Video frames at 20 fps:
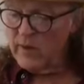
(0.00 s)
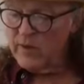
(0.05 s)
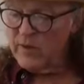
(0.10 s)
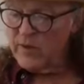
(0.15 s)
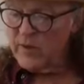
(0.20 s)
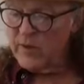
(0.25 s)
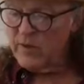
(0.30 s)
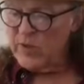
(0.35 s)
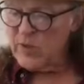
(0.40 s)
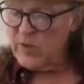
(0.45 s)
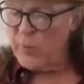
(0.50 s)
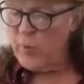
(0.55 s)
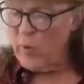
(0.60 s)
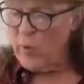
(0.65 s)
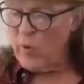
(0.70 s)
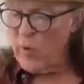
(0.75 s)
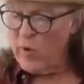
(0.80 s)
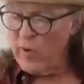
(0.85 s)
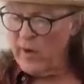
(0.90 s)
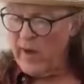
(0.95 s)
She was
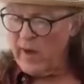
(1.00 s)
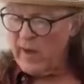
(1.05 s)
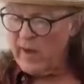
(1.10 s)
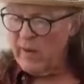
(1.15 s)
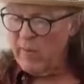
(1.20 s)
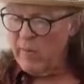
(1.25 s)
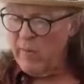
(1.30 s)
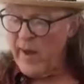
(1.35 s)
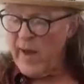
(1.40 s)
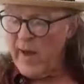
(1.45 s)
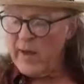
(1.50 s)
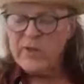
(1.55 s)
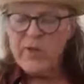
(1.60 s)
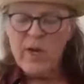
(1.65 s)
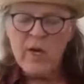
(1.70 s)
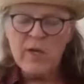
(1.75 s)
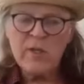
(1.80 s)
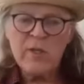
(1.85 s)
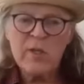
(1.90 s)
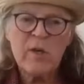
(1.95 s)
born like in
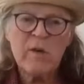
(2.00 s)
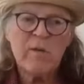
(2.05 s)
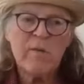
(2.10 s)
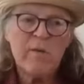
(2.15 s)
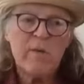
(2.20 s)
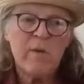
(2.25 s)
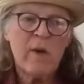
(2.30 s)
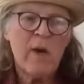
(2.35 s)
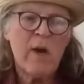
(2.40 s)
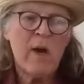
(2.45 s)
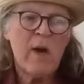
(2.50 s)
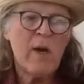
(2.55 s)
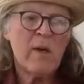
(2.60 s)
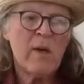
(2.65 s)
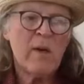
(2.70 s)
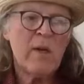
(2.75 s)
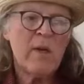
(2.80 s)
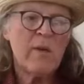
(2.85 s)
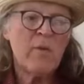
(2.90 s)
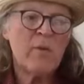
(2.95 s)
Manchester. Uh,
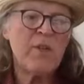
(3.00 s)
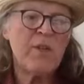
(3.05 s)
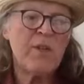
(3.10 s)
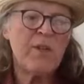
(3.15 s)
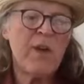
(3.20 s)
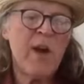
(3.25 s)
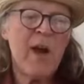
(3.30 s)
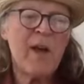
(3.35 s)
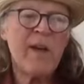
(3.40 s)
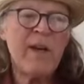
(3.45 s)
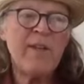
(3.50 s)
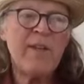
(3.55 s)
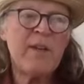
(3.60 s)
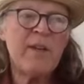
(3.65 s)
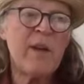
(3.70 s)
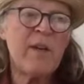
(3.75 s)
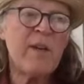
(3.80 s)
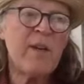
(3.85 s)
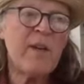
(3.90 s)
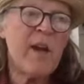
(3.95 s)
well, she died in
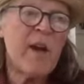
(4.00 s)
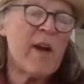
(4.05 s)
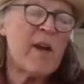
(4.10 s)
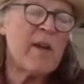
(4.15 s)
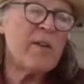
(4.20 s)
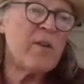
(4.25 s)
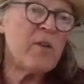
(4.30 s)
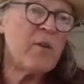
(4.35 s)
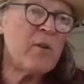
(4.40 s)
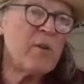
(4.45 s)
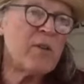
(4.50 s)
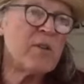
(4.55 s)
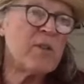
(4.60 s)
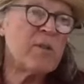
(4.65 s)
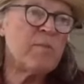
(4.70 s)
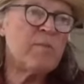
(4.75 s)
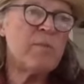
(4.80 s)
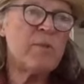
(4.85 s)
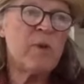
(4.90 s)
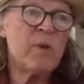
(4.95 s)
1899. She
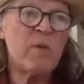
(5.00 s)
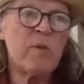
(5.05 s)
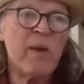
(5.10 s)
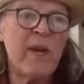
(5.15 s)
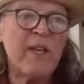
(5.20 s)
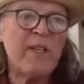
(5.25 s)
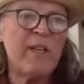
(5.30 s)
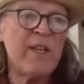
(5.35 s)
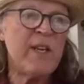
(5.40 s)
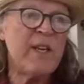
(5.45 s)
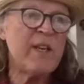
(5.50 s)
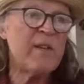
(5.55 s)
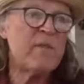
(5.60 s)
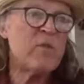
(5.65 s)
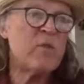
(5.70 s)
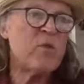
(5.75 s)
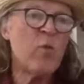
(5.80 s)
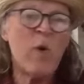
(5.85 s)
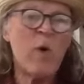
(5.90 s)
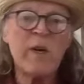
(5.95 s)
was so
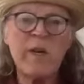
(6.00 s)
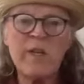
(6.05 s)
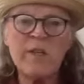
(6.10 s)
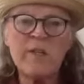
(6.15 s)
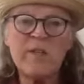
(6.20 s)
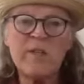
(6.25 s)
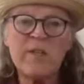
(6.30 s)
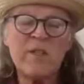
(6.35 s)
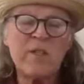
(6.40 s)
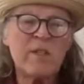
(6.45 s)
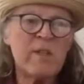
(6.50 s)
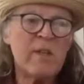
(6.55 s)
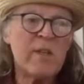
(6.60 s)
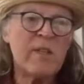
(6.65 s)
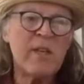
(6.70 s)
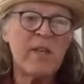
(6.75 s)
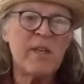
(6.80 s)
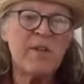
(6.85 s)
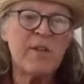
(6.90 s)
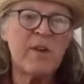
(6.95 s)
1820s,
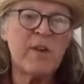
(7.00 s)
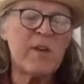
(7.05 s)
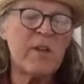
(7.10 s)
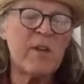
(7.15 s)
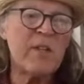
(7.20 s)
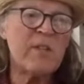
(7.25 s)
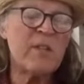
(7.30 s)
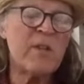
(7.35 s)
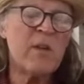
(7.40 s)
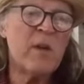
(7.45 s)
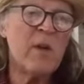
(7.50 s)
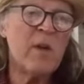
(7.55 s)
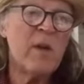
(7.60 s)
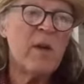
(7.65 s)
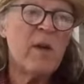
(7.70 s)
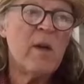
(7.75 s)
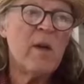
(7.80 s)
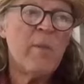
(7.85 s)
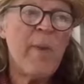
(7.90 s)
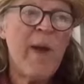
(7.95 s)
1830s,
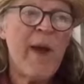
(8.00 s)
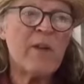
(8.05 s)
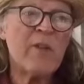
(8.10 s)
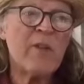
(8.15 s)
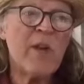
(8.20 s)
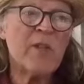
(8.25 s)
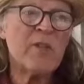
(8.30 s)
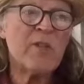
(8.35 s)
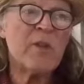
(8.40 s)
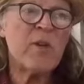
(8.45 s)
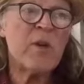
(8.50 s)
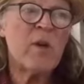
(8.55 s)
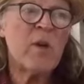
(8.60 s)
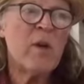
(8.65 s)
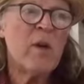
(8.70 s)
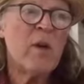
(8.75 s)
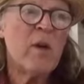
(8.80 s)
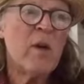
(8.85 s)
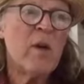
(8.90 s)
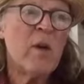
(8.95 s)
Manchester.
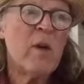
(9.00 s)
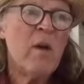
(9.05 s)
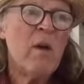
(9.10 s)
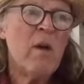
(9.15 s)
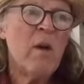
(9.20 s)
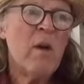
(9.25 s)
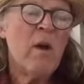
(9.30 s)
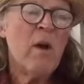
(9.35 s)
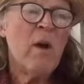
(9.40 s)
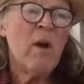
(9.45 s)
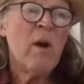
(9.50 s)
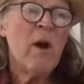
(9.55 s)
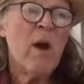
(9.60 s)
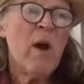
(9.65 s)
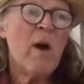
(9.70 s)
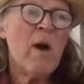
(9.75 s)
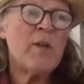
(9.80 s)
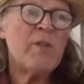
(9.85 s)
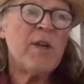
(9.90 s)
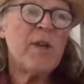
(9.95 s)

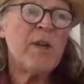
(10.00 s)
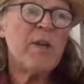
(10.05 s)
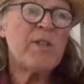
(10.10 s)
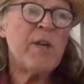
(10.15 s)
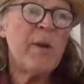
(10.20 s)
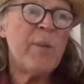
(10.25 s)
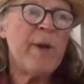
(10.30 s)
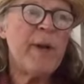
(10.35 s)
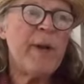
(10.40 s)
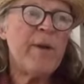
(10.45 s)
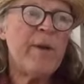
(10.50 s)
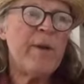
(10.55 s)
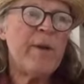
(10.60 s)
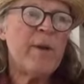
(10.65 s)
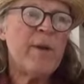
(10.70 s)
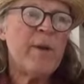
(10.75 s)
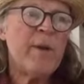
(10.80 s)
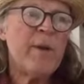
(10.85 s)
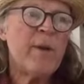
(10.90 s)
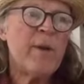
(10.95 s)
Uh, she exhibited
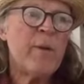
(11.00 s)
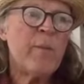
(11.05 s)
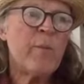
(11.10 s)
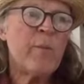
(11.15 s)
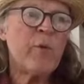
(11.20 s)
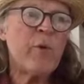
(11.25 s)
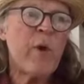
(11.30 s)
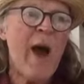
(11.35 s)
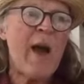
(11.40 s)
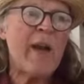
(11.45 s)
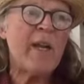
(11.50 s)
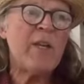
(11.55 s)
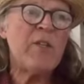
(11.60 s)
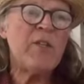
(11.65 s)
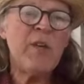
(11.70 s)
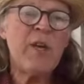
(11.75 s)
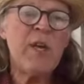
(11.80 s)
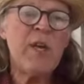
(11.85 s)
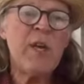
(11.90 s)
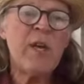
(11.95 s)

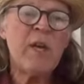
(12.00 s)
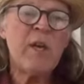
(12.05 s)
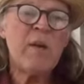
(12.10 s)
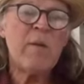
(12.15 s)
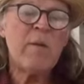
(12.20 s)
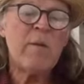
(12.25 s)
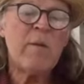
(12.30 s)
prodigy